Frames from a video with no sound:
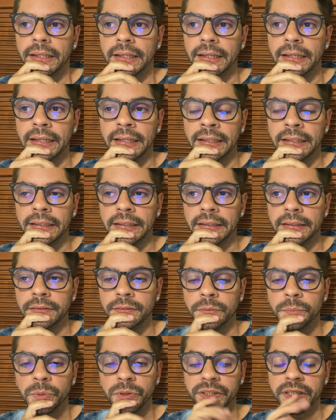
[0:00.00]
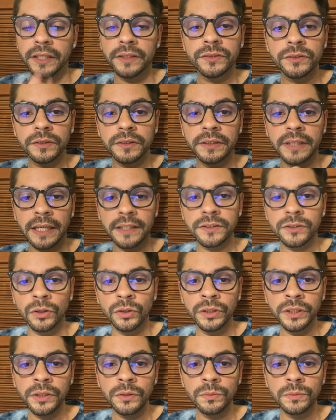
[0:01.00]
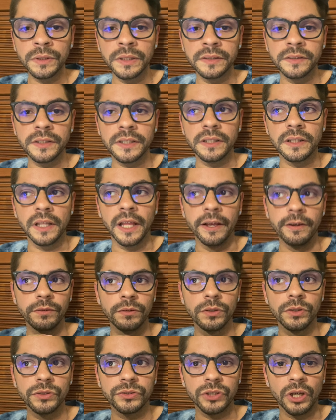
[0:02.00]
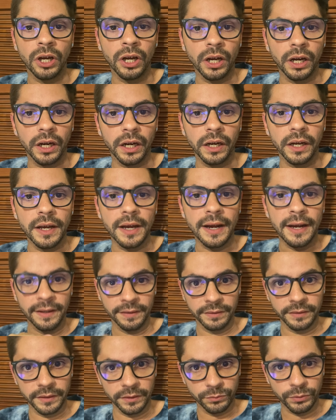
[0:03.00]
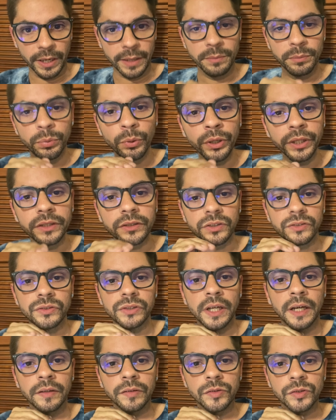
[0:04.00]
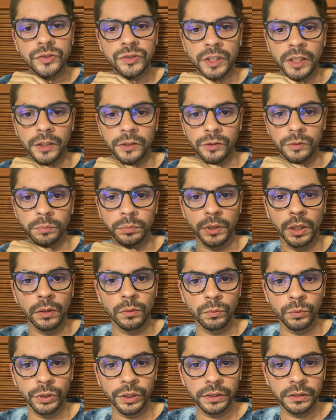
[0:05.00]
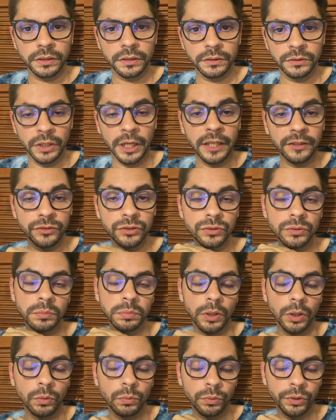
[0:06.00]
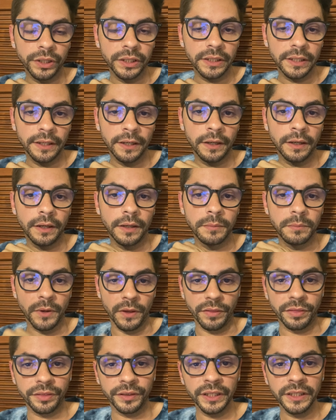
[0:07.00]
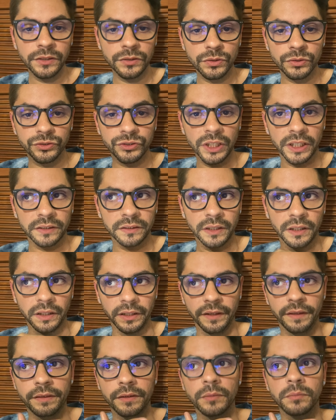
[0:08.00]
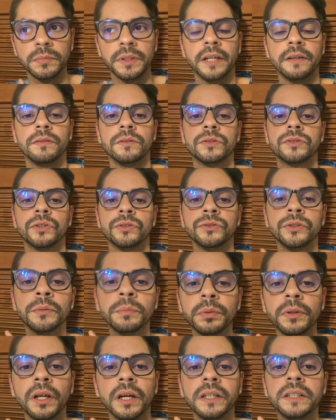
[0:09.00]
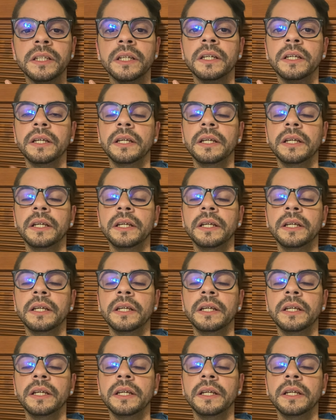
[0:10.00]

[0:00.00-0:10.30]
And but that's only when the levels are at the right point, because you have to check your blood work. You have to do blood work monthly to check the lithium levels on your blood.